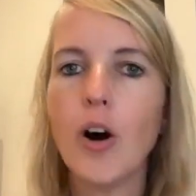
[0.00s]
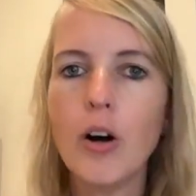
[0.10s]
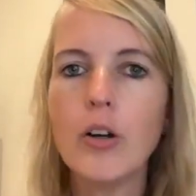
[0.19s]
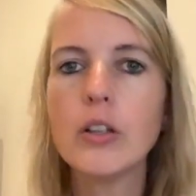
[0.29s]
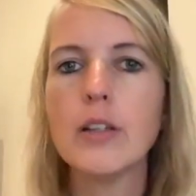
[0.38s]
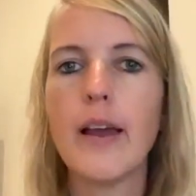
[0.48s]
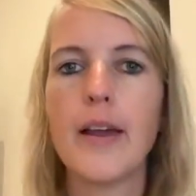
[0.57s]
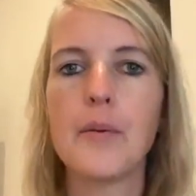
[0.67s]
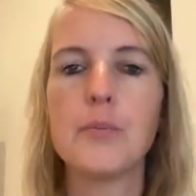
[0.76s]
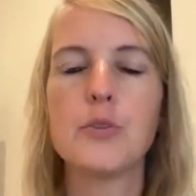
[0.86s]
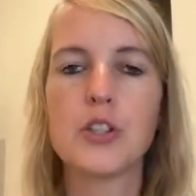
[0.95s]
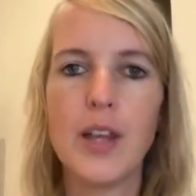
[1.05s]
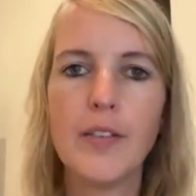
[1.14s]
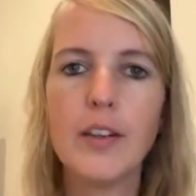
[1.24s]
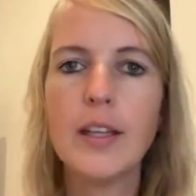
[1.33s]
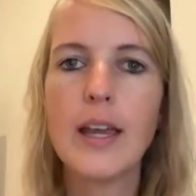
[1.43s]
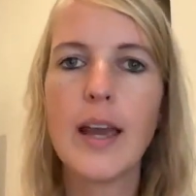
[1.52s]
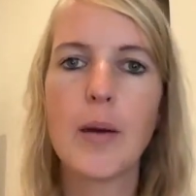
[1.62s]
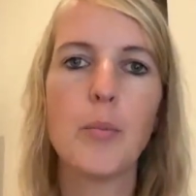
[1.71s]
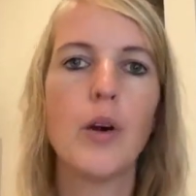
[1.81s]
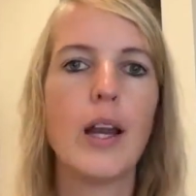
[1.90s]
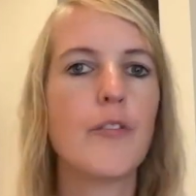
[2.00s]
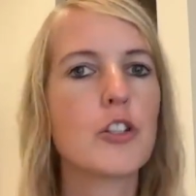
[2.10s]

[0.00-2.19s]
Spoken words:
all the time send a DM whenever